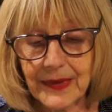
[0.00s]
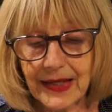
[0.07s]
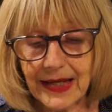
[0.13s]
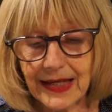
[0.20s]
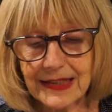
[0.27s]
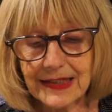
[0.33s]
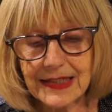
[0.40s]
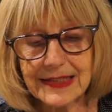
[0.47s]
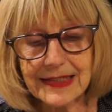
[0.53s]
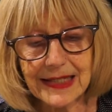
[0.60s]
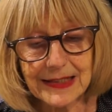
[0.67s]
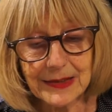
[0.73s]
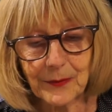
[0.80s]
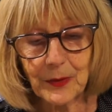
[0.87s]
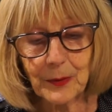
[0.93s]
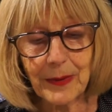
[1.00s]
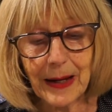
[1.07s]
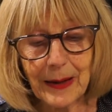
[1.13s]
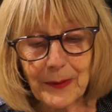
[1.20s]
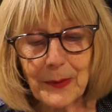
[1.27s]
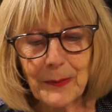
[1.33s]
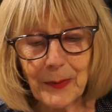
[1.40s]
And it says on the
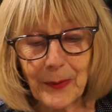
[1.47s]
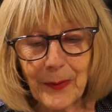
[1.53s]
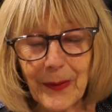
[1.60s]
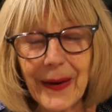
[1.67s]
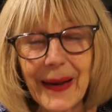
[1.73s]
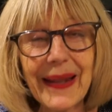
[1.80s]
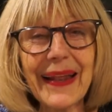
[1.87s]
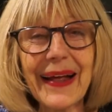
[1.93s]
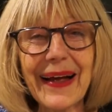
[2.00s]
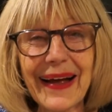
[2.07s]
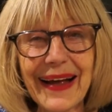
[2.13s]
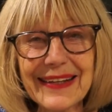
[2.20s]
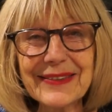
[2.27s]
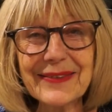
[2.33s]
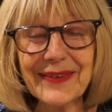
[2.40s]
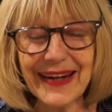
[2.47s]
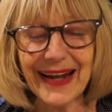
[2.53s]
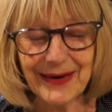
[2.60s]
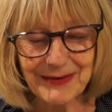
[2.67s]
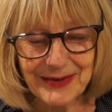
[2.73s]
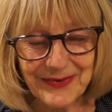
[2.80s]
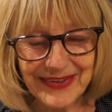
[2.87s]
back of the book, and that's what
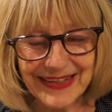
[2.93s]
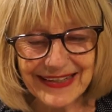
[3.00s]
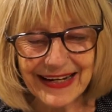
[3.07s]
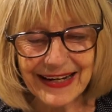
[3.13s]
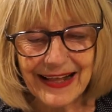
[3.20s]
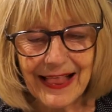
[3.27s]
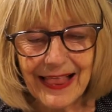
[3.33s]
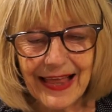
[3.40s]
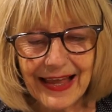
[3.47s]
I was reading,